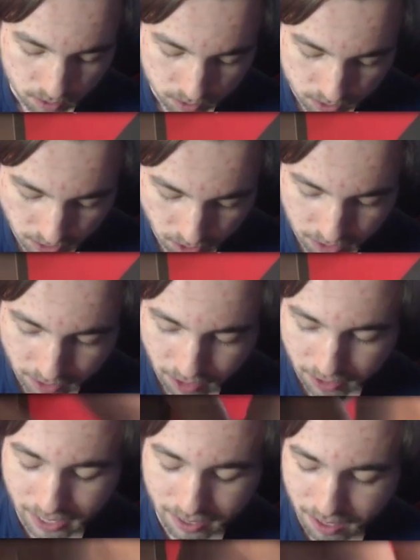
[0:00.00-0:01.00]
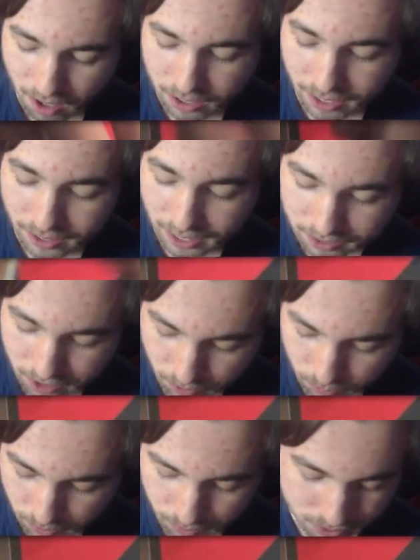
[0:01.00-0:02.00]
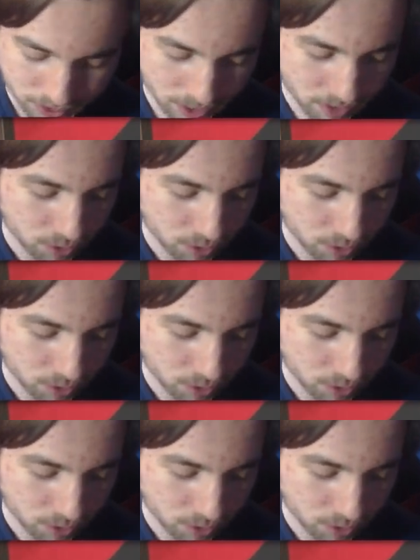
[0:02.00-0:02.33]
So then on our next turn, we will stand and